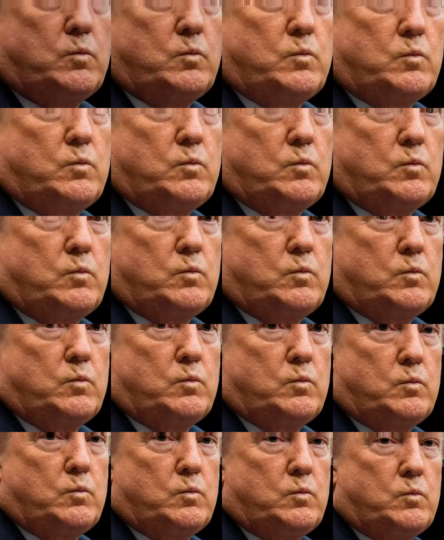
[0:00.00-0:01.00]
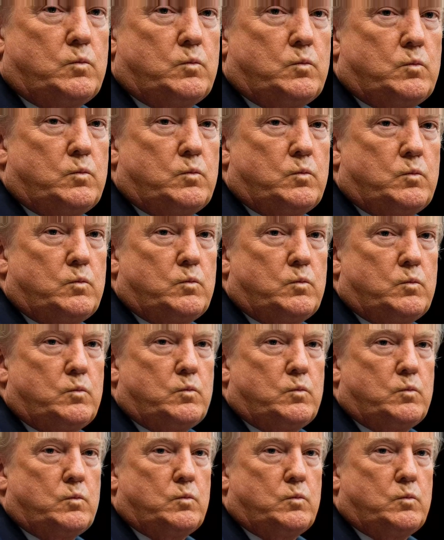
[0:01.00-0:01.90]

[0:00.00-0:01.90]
(silence)